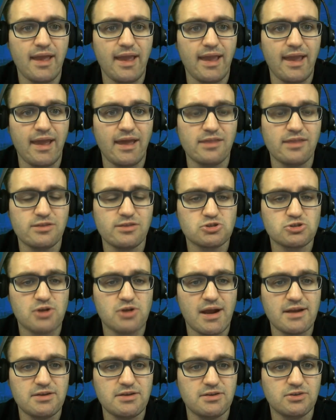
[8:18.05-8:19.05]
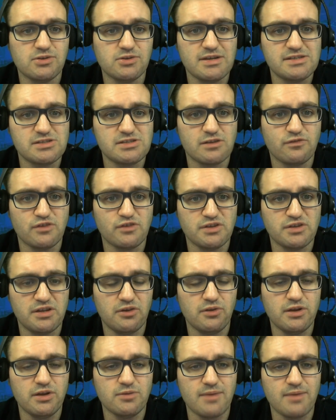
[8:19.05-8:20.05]
and they're trying to increase their
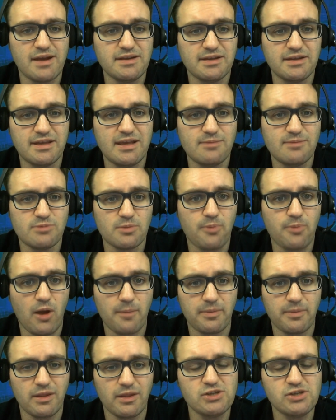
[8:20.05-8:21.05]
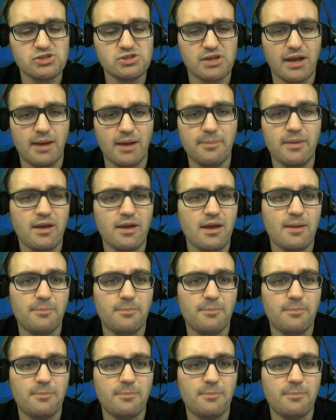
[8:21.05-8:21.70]
fertility rate to keep their population up.